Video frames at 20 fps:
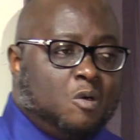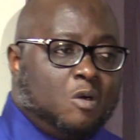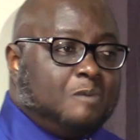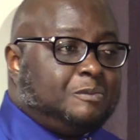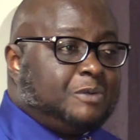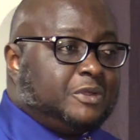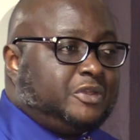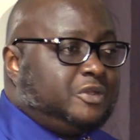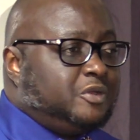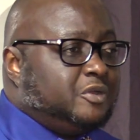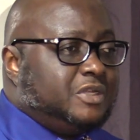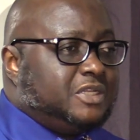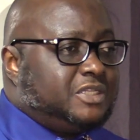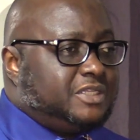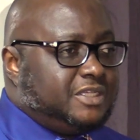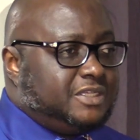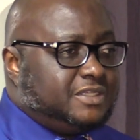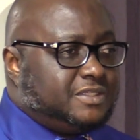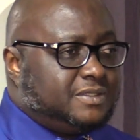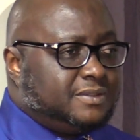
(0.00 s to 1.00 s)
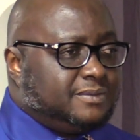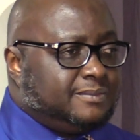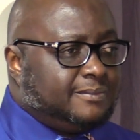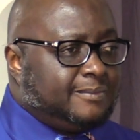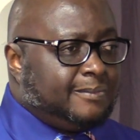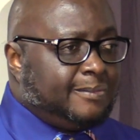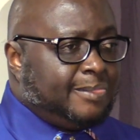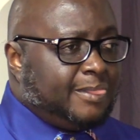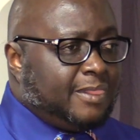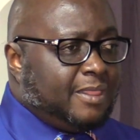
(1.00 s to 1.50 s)
opportunities,
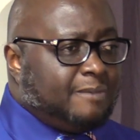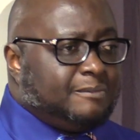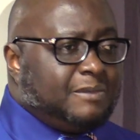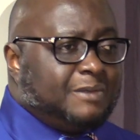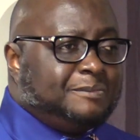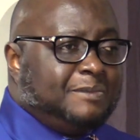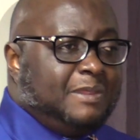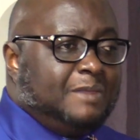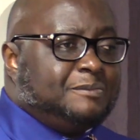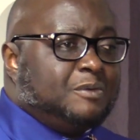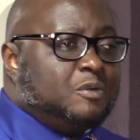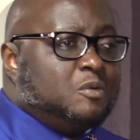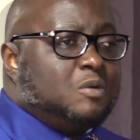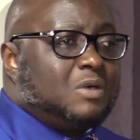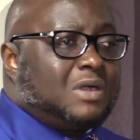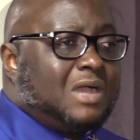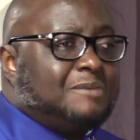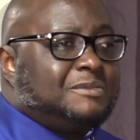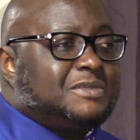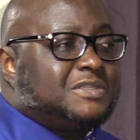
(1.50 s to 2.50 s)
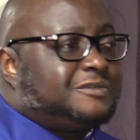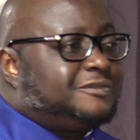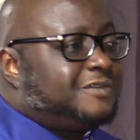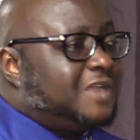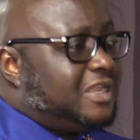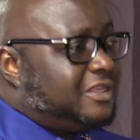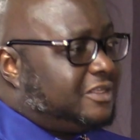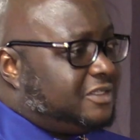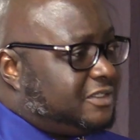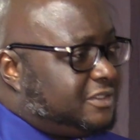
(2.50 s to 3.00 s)
but people who come as
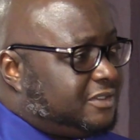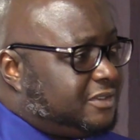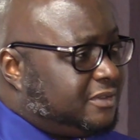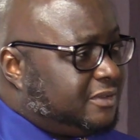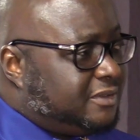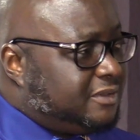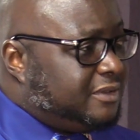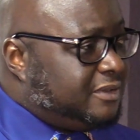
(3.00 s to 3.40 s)
friends,